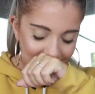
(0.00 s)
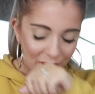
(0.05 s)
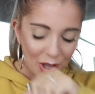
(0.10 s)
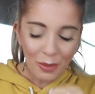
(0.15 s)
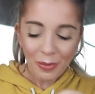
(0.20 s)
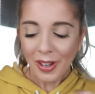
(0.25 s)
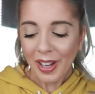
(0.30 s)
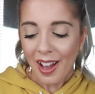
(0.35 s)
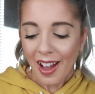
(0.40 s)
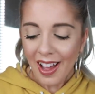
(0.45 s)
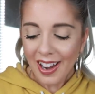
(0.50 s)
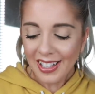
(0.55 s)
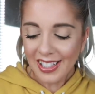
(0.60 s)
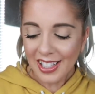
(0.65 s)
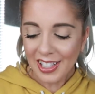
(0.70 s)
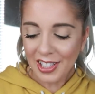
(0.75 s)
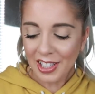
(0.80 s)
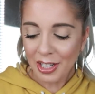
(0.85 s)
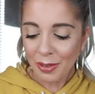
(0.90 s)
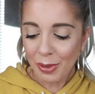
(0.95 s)
Oh my god, is
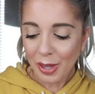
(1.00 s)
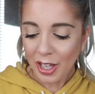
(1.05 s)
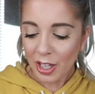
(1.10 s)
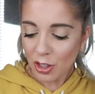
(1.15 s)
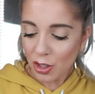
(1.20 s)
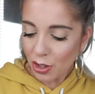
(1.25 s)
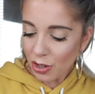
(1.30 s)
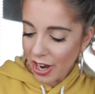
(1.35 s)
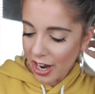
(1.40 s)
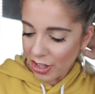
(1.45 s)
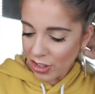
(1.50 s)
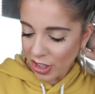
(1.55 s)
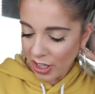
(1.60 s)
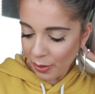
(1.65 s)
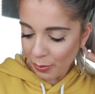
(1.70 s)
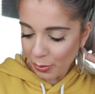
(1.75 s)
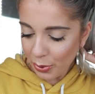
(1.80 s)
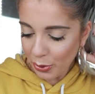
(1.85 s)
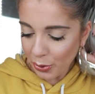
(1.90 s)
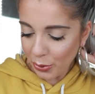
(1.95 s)
this going to be like a dry
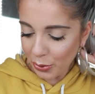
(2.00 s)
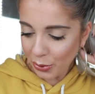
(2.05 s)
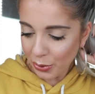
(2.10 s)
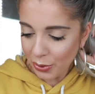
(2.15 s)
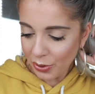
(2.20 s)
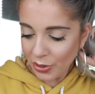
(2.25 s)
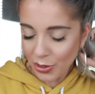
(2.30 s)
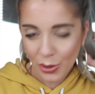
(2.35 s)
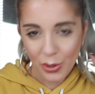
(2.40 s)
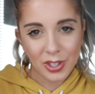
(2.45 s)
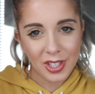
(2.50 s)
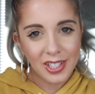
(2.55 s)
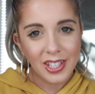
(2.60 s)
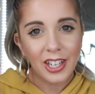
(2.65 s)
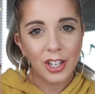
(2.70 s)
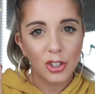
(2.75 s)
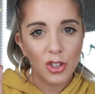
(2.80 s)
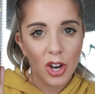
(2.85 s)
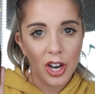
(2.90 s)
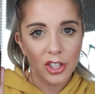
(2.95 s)
shampoo? So is this
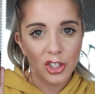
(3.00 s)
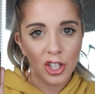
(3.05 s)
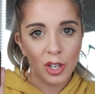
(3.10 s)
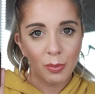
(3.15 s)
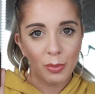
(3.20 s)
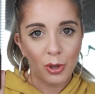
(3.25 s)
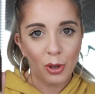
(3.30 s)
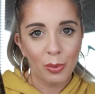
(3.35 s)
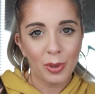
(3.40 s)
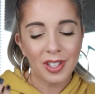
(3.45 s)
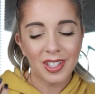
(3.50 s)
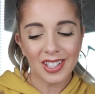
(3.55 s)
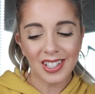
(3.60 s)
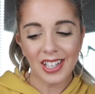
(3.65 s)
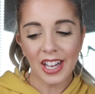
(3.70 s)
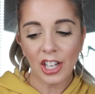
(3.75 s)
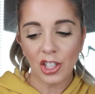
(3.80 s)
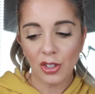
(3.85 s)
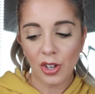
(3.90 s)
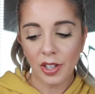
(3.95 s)
like a dry shampoo? I mean, it's a
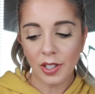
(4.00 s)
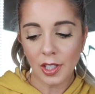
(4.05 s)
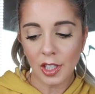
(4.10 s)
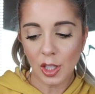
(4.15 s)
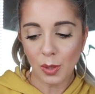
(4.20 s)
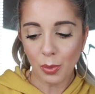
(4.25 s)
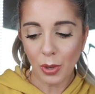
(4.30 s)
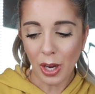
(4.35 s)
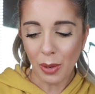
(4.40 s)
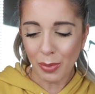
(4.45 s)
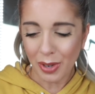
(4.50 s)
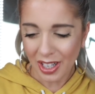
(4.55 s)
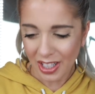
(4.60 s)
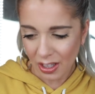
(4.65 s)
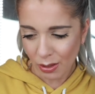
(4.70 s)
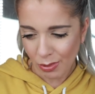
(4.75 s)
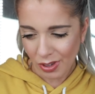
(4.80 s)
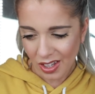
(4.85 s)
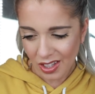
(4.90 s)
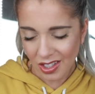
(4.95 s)
texturizing spray, but it
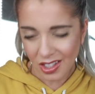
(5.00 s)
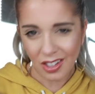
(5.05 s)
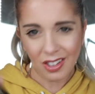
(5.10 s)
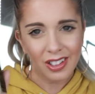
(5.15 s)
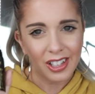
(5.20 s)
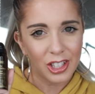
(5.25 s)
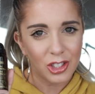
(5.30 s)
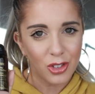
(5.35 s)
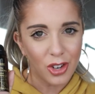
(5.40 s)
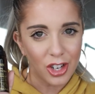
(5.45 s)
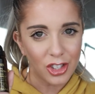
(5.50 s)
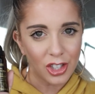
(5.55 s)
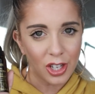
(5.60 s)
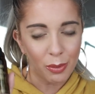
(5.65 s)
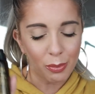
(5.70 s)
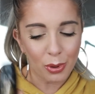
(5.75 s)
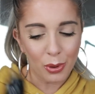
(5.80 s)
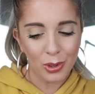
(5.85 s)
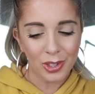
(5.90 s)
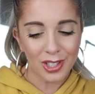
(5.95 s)
can be considered like a dry
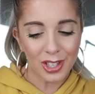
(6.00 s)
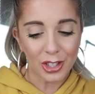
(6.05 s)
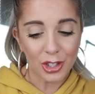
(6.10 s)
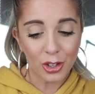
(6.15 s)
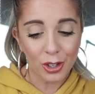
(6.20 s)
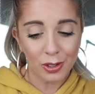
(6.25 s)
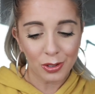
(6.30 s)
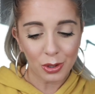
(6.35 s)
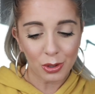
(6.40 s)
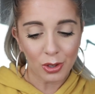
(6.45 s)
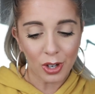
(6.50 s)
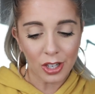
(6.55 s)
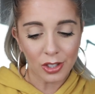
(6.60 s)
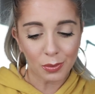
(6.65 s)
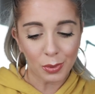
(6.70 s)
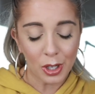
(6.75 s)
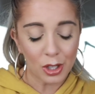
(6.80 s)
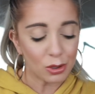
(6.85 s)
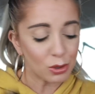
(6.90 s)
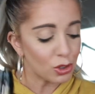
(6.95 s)
shampoo. It's an alternative to dry
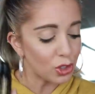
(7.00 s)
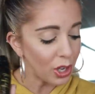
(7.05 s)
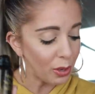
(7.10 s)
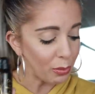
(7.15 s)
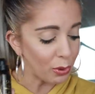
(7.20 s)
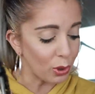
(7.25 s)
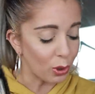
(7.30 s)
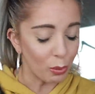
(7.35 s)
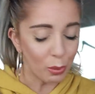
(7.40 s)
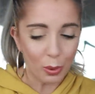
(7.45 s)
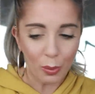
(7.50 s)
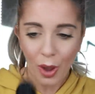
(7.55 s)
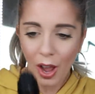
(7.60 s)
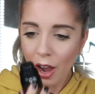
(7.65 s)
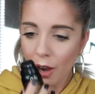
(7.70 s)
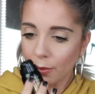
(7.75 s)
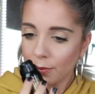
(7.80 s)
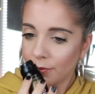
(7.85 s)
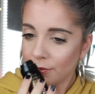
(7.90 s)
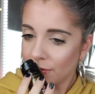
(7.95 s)
shampoo, but
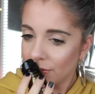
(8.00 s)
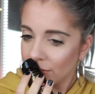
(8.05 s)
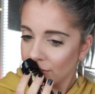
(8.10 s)
wow.